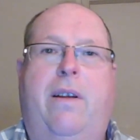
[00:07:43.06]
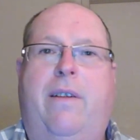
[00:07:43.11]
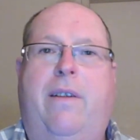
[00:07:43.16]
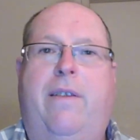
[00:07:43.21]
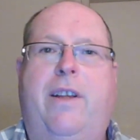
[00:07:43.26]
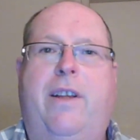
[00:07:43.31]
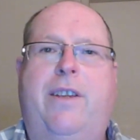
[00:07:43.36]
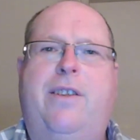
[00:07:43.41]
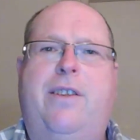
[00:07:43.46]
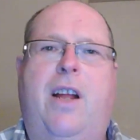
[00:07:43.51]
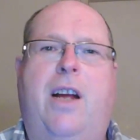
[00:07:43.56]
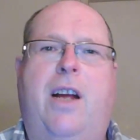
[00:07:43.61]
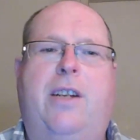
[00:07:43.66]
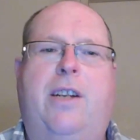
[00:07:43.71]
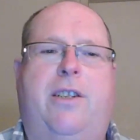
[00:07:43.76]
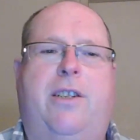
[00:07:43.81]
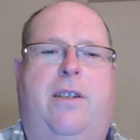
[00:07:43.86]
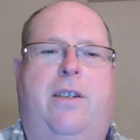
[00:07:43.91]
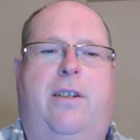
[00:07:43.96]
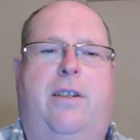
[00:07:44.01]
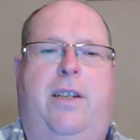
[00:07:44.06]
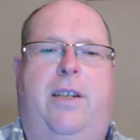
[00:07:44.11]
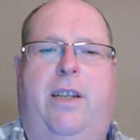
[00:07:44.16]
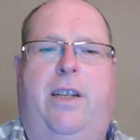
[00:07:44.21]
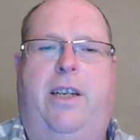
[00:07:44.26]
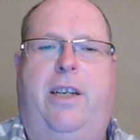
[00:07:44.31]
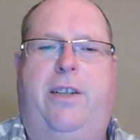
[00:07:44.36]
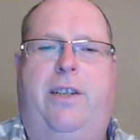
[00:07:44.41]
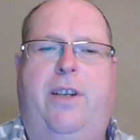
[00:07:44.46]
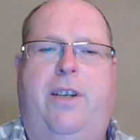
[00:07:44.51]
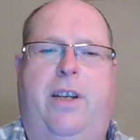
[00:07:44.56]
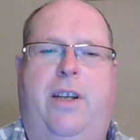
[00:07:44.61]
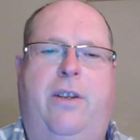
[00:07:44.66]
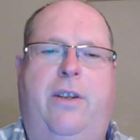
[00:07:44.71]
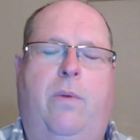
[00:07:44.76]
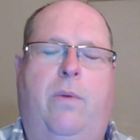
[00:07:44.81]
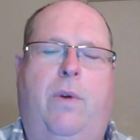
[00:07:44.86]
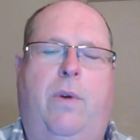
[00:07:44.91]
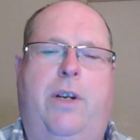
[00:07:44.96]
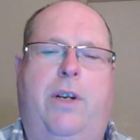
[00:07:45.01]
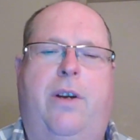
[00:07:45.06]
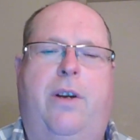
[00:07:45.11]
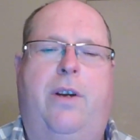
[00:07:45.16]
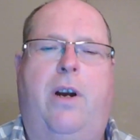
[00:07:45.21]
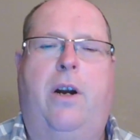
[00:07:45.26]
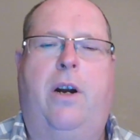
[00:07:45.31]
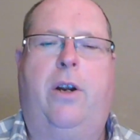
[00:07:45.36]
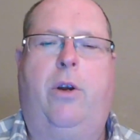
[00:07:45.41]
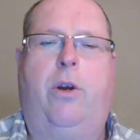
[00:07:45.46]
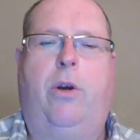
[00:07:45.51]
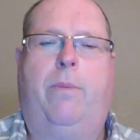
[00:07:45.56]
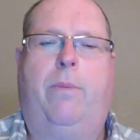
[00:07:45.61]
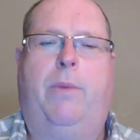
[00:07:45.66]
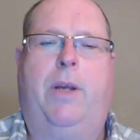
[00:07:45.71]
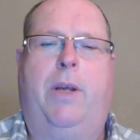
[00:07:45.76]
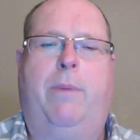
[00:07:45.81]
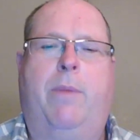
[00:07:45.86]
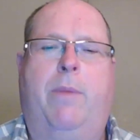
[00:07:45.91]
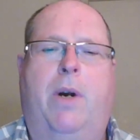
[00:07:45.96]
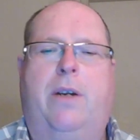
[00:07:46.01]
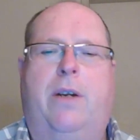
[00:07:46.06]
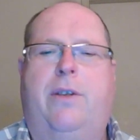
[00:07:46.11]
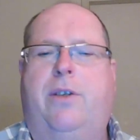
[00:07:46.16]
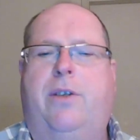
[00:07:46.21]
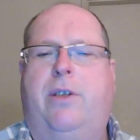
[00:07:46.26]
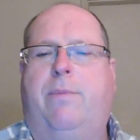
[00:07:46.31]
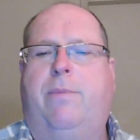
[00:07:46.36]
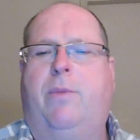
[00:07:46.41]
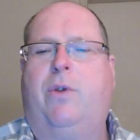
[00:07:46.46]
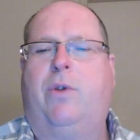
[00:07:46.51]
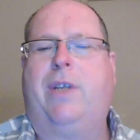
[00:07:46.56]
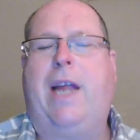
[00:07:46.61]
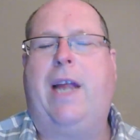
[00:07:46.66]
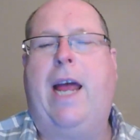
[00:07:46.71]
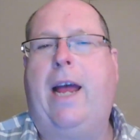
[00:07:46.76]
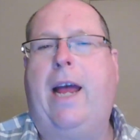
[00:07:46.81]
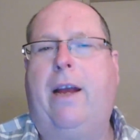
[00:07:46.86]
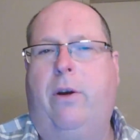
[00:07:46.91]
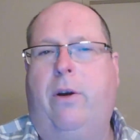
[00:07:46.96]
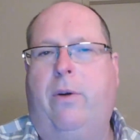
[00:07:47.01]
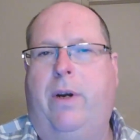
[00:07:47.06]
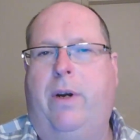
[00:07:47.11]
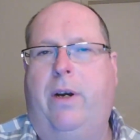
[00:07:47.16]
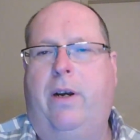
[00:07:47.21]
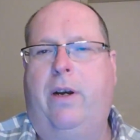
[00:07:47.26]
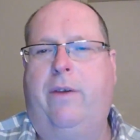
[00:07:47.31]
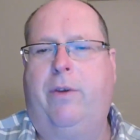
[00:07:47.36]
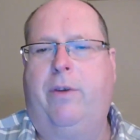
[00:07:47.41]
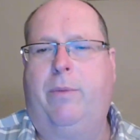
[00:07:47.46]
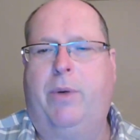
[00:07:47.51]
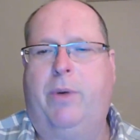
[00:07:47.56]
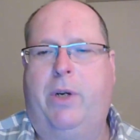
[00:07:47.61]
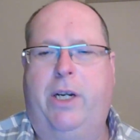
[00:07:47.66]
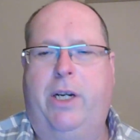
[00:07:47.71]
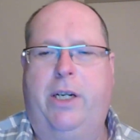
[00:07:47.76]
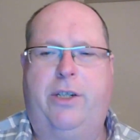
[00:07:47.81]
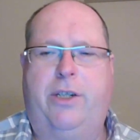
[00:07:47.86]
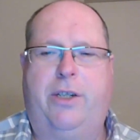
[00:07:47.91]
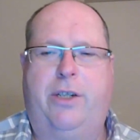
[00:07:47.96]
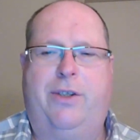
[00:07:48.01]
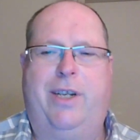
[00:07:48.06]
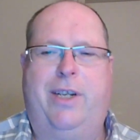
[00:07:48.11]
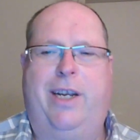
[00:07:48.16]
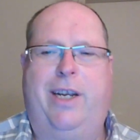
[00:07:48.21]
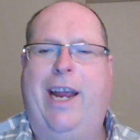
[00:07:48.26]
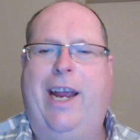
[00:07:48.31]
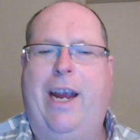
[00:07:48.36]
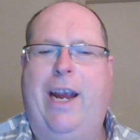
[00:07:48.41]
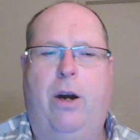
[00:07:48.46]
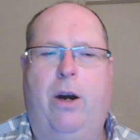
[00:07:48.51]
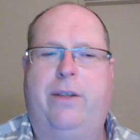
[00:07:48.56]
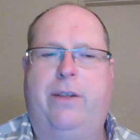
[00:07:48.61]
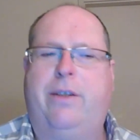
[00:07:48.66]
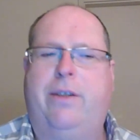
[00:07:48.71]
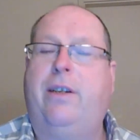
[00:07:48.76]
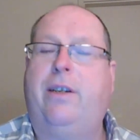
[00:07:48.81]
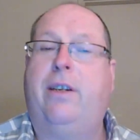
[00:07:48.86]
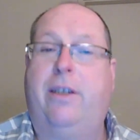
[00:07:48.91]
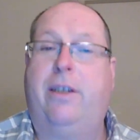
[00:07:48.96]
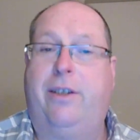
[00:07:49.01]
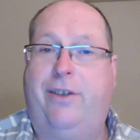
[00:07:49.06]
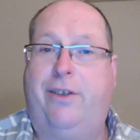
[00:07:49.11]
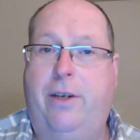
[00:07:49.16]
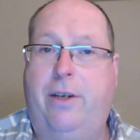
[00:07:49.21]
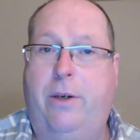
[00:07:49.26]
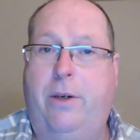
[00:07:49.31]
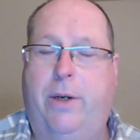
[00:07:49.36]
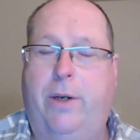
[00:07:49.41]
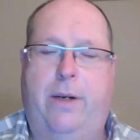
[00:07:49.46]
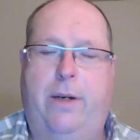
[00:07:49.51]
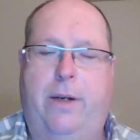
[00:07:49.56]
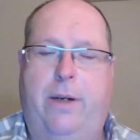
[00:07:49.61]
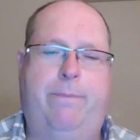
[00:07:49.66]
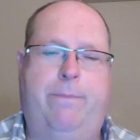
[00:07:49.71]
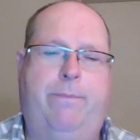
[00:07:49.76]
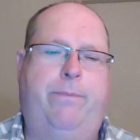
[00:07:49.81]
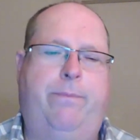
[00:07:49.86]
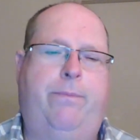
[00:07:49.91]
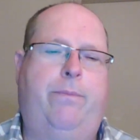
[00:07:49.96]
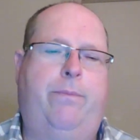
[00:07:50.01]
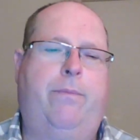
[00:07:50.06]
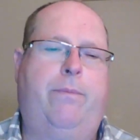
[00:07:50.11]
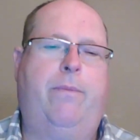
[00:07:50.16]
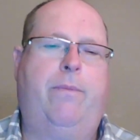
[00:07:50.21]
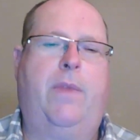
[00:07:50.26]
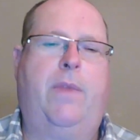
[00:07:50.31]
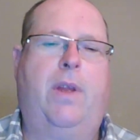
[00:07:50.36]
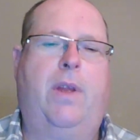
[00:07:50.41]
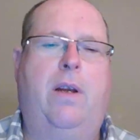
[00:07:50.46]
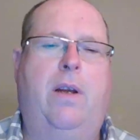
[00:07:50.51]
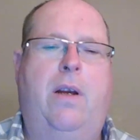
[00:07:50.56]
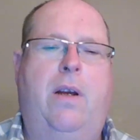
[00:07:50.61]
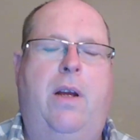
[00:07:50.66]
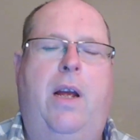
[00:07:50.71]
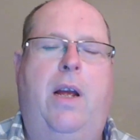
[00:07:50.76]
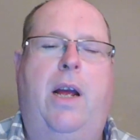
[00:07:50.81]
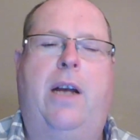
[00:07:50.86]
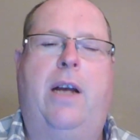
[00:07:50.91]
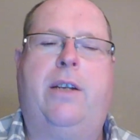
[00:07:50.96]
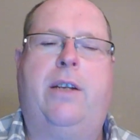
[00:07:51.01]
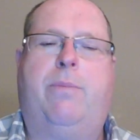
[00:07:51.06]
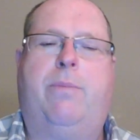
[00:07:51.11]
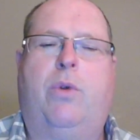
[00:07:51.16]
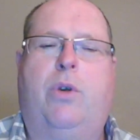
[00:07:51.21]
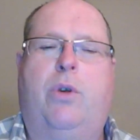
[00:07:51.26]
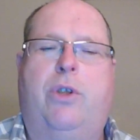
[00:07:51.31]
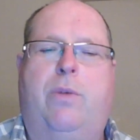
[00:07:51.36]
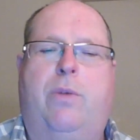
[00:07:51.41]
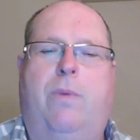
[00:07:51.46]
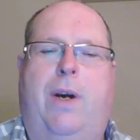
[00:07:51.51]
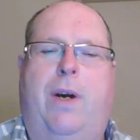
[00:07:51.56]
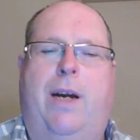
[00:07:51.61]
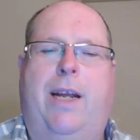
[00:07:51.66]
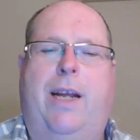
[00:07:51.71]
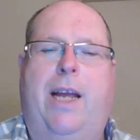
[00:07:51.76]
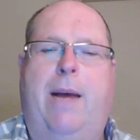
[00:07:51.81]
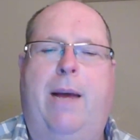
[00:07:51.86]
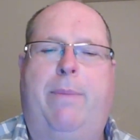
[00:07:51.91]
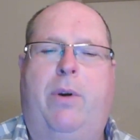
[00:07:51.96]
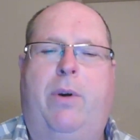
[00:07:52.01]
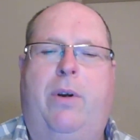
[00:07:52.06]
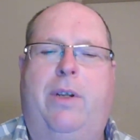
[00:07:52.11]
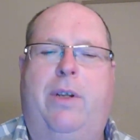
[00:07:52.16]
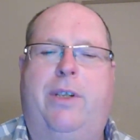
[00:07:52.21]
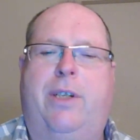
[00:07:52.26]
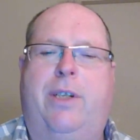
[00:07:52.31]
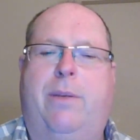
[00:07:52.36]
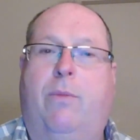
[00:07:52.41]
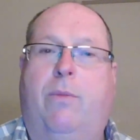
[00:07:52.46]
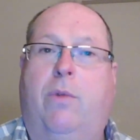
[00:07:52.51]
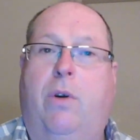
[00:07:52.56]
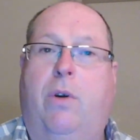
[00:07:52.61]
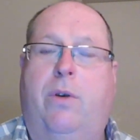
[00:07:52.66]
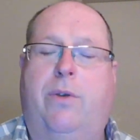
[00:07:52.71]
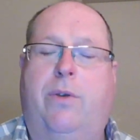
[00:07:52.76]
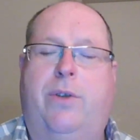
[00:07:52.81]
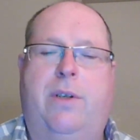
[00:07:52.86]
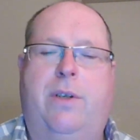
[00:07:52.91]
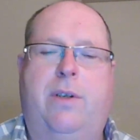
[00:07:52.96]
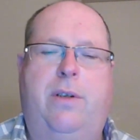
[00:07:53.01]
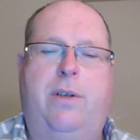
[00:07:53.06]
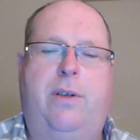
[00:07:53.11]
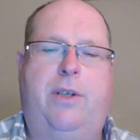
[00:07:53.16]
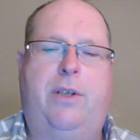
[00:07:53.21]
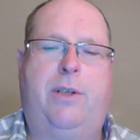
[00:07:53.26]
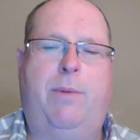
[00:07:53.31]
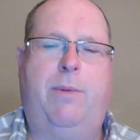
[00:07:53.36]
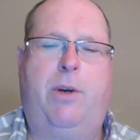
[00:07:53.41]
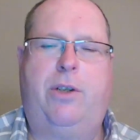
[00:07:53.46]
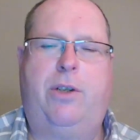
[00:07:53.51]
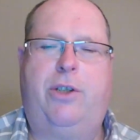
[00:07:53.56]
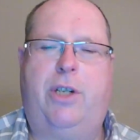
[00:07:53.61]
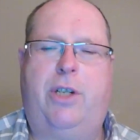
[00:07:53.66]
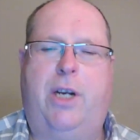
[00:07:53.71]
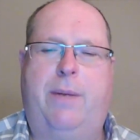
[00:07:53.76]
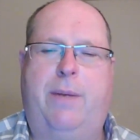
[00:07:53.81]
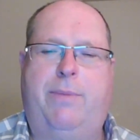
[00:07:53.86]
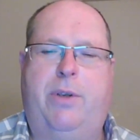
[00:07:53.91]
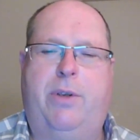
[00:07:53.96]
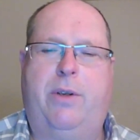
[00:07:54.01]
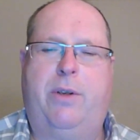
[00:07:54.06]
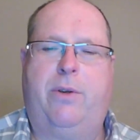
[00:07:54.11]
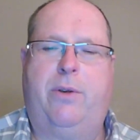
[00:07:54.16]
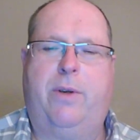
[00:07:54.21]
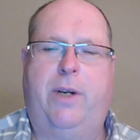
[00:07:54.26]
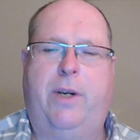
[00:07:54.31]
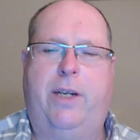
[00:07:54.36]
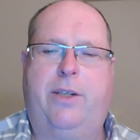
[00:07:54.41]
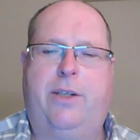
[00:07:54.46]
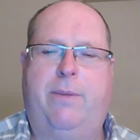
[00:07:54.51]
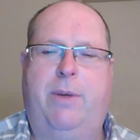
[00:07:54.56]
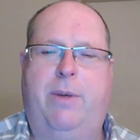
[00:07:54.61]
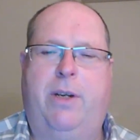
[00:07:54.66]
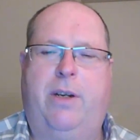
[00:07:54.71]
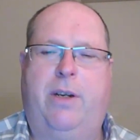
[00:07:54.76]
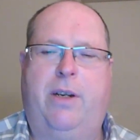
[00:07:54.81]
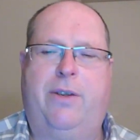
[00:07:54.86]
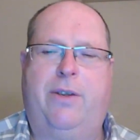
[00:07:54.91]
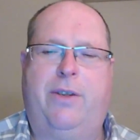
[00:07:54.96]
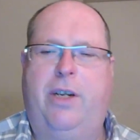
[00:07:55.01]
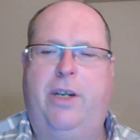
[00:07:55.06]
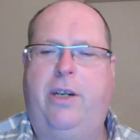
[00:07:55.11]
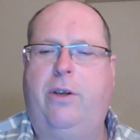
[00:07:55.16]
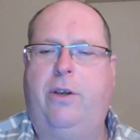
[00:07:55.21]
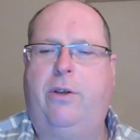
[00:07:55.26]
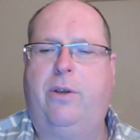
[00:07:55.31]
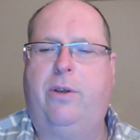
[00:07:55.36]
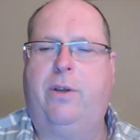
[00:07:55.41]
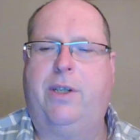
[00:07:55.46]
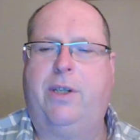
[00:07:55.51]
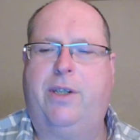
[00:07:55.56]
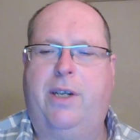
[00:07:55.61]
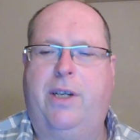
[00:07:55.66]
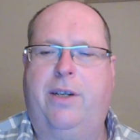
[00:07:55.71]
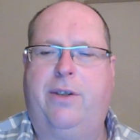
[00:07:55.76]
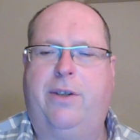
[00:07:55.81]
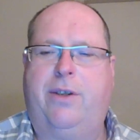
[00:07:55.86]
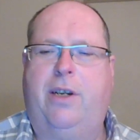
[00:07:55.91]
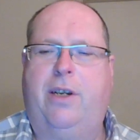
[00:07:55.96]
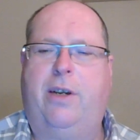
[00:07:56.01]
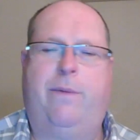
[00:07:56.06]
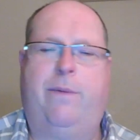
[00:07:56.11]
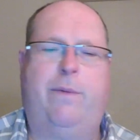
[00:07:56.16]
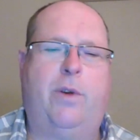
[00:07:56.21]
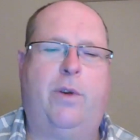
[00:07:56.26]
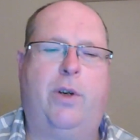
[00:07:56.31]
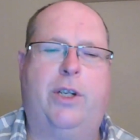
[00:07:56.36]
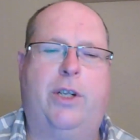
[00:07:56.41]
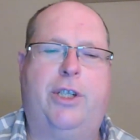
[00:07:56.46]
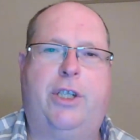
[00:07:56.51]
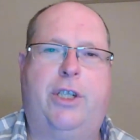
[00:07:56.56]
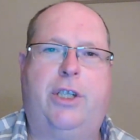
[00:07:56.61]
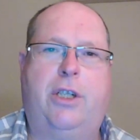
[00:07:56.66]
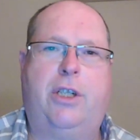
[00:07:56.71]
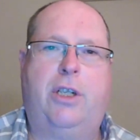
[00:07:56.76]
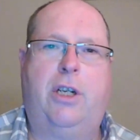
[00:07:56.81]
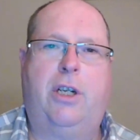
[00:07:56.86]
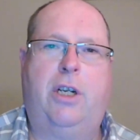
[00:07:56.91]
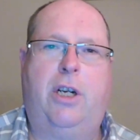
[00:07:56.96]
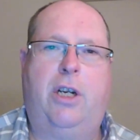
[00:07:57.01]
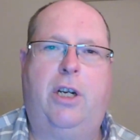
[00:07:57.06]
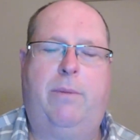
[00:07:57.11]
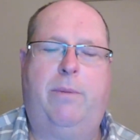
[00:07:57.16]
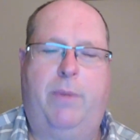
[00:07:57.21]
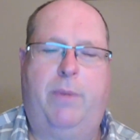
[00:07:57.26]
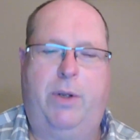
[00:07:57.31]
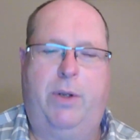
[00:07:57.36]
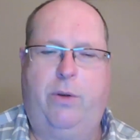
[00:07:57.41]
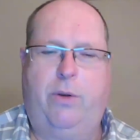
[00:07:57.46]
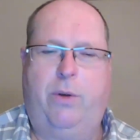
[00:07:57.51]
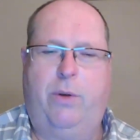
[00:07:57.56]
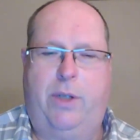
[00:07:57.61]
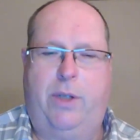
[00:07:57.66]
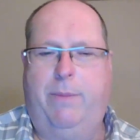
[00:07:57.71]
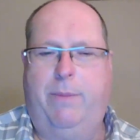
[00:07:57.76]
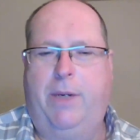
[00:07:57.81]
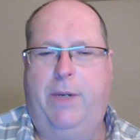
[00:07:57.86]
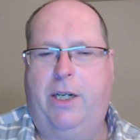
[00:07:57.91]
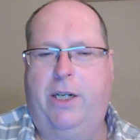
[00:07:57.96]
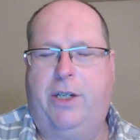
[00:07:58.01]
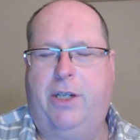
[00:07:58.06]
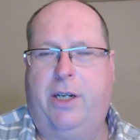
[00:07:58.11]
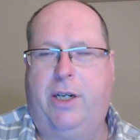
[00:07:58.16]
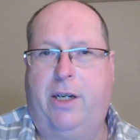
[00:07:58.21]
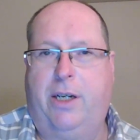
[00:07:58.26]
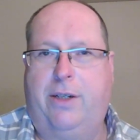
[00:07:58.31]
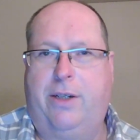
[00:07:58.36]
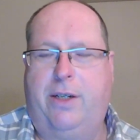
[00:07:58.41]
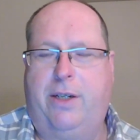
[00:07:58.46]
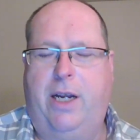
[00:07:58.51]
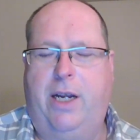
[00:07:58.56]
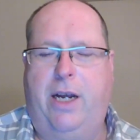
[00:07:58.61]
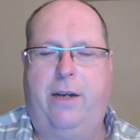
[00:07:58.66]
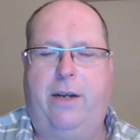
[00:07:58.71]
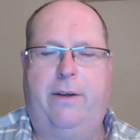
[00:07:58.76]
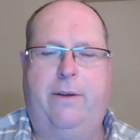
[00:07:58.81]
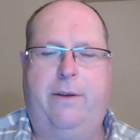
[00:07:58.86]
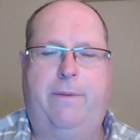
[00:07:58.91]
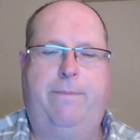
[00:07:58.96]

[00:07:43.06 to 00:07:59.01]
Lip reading: This logically leads into what is arguably Marx's most accurate of the predictions inherent in his theory. As bourgeois capitalism grows, small shops and tradesmen continue to exist and flourish, but to a diminishing extent.